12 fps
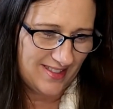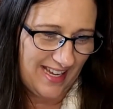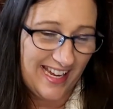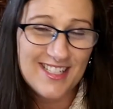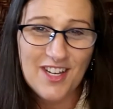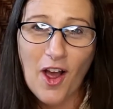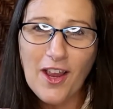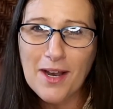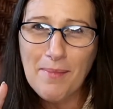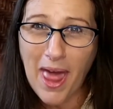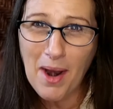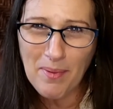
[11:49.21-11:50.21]
He's talking
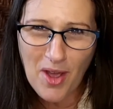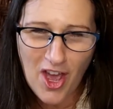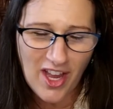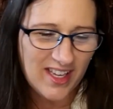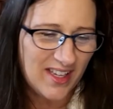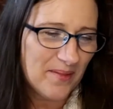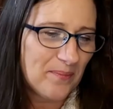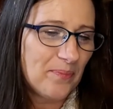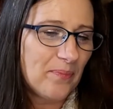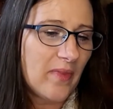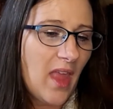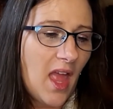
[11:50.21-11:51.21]
about a book.
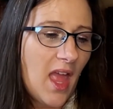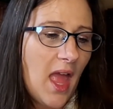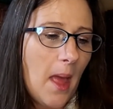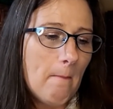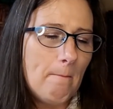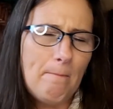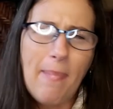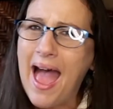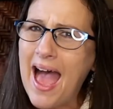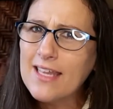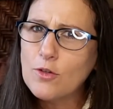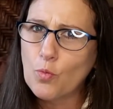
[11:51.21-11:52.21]

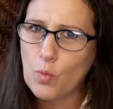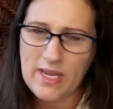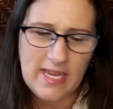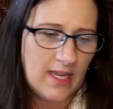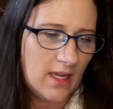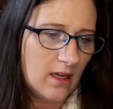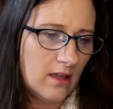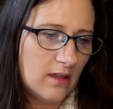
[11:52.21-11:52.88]
Batwing